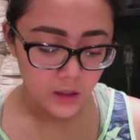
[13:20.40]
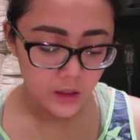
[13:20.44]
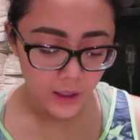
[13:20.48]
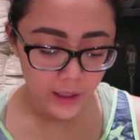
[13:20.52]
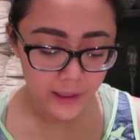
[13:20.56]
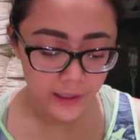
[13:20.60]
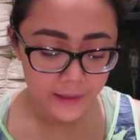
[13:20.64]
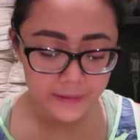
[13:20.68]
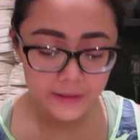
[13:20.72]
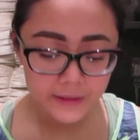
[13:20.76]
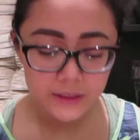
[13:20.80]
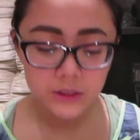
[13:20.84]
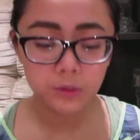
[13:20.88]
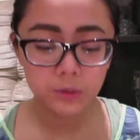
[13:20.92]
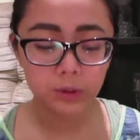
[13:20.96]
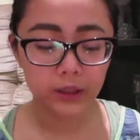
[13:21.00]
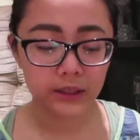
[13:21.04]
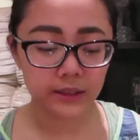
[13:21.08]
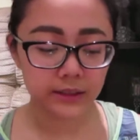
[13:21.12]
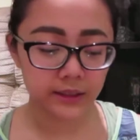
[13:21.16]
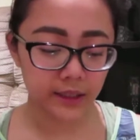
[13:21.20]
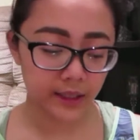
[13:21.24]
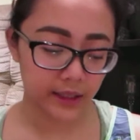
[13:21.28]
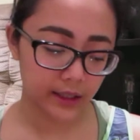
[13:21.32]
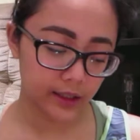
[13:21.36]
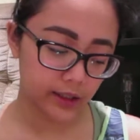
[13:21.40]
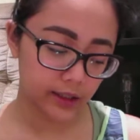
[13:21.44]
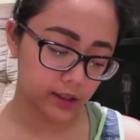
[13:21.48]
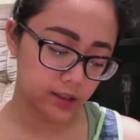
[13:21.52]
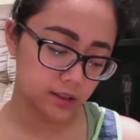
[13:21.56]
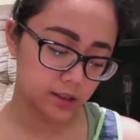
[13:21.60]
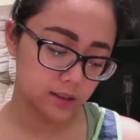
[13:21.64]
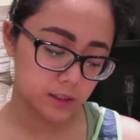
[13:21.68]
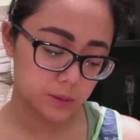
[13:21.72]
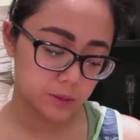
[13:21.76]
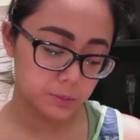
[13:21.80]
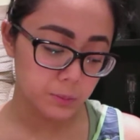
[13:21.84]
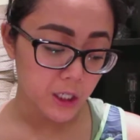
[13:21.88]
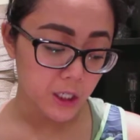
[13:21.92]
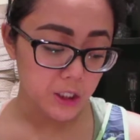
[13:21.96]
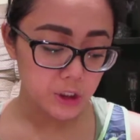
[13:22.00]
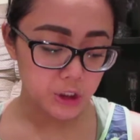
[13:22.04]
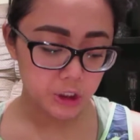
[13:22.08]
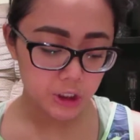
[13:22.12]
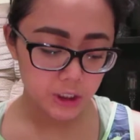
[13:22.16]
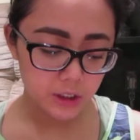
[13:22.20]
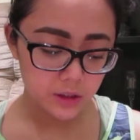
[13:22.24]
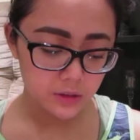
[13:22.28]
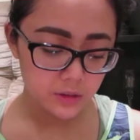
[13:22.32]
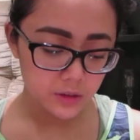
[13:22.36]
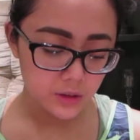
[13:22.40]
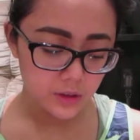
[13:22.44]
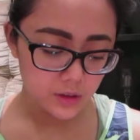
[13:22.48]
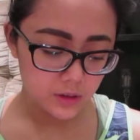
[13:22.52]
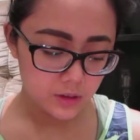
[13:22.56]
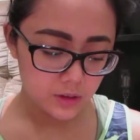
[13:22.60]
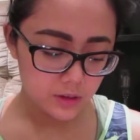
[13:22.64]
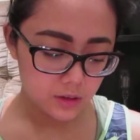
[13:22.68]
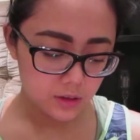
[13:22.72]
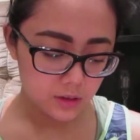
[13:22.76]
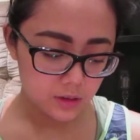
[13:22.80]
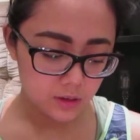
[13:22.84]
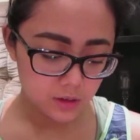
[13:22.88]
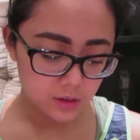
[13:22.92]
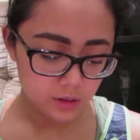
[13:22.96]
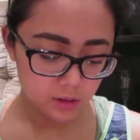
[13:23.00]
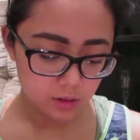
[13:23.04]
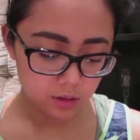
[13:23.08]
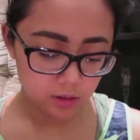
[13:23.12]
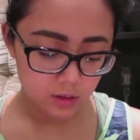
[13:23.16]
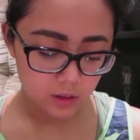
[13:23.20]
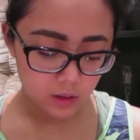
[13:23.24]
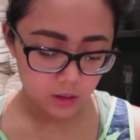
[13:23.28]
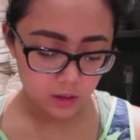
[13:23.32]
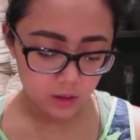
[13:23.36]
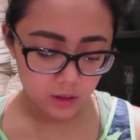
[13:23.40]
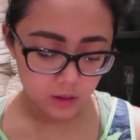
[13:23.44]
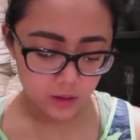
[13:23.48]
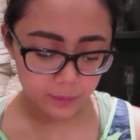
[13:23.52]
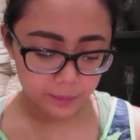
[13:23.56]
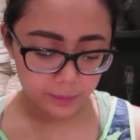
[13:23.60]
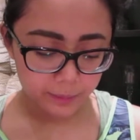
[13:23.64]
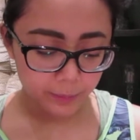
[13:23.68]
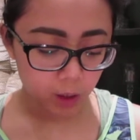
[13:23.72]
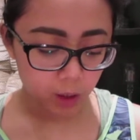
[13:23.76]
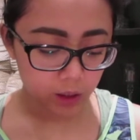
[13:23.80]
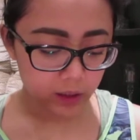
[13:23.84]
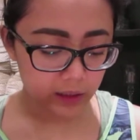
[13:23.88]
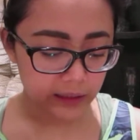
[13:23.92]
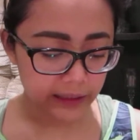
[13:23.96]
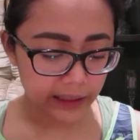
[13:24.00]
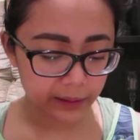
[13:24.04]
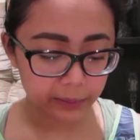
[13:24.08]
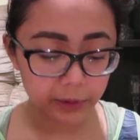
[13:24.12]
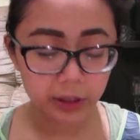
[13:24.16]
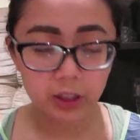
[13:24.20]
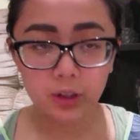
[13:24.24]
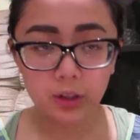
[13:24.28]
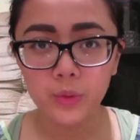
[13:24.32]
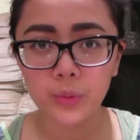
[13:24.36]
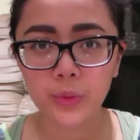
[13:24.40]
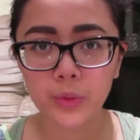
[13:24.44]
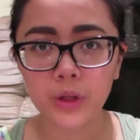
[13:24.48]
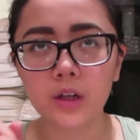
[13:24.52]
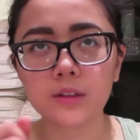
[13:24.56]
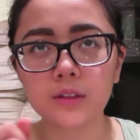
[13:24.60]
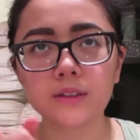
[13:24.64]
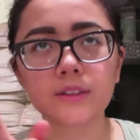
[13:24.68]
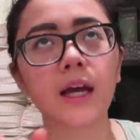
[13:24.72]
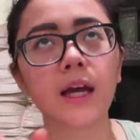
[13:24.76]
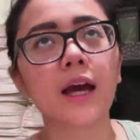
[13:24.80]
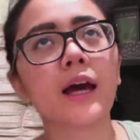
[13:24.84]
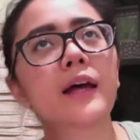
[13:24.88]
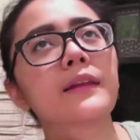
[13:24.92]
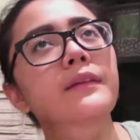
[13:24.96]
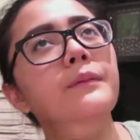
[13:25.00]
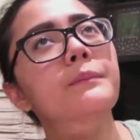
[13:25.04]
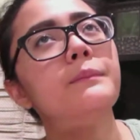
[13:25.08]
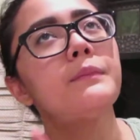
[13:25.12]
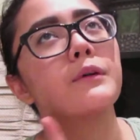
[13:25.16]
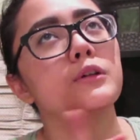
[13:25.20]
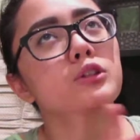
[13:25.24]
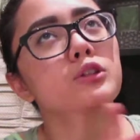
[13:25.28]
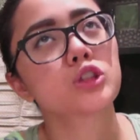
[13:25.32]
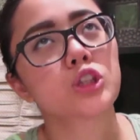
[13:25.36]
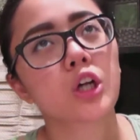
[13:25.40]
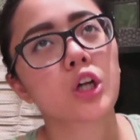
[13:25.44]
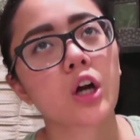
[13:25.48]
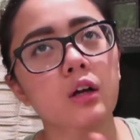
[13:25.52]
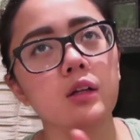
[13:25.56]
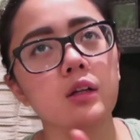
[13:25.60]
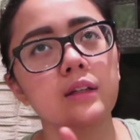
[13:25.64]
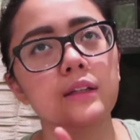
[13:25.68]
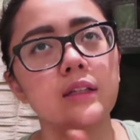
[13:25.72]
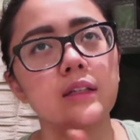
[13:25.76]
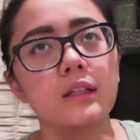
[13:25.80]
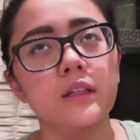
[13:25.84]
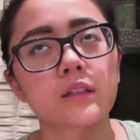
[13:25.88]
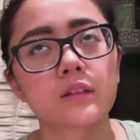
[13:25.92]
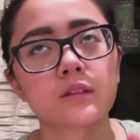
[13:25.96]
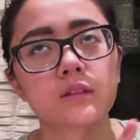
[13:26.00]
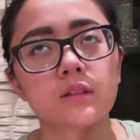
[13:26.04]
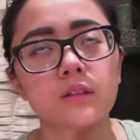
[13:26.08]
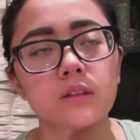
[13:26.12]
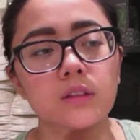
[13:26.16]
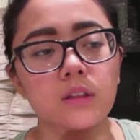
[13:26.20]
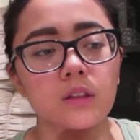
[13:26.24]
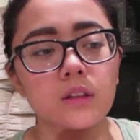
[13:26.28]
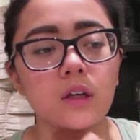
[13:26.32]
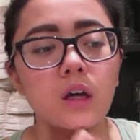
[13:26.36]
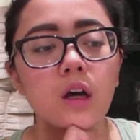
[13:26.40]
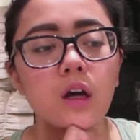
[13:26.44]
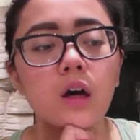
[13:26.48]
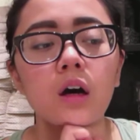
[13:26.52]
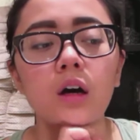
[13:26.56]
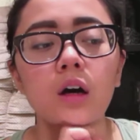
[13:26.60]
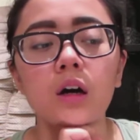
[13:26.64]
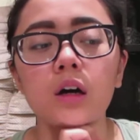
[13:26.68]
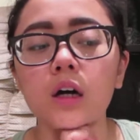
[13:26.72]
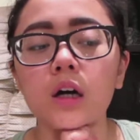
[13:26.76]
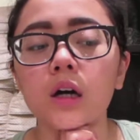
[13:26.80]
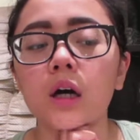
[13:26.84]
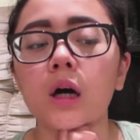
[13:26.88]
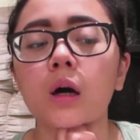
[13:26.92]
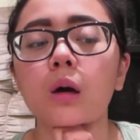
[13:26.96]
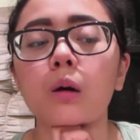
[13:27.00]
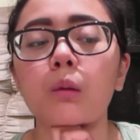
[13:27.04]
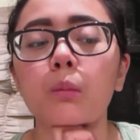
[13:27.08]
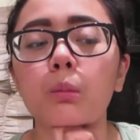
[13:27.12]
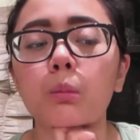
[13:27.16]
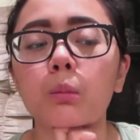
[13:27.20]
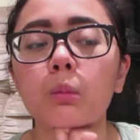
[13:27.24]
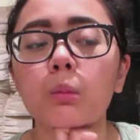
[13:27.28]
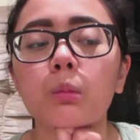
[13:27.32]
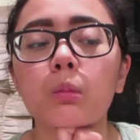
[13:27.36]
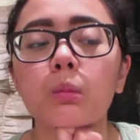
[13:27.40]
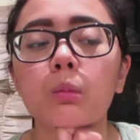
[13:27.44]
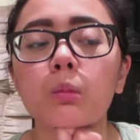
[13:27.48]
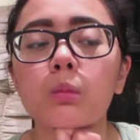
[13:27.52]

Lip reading: And this one is matcha macadamia. We also had the milk chocolate macadamia.